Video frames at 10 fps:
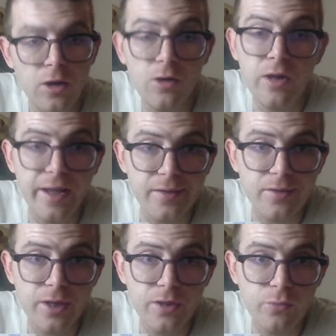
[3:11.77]

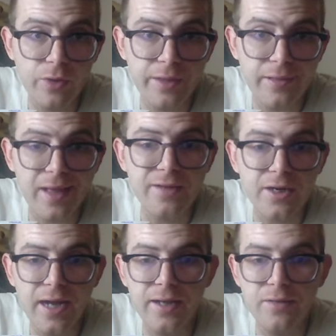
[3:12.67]
Okay, with the other
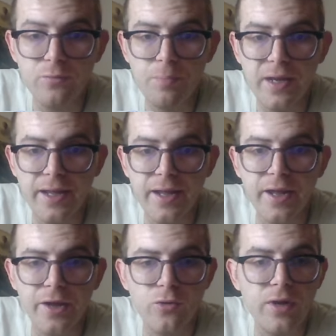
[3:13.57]
line we play
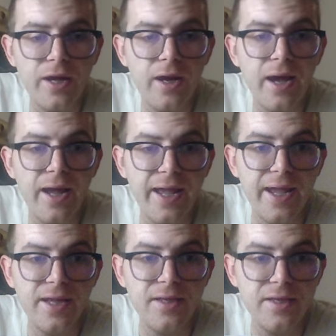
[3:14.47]
rook a
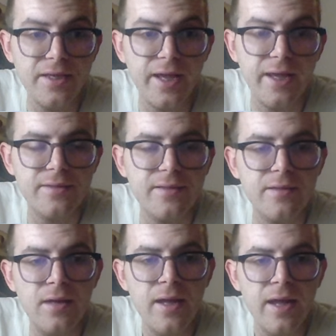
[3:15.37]

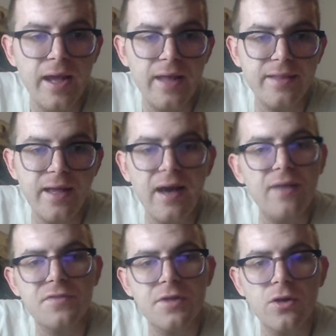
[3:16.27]
e8, and
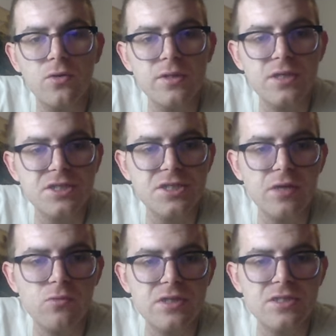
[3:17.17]
after all this
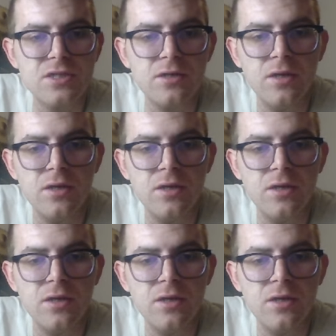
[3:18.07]
sequence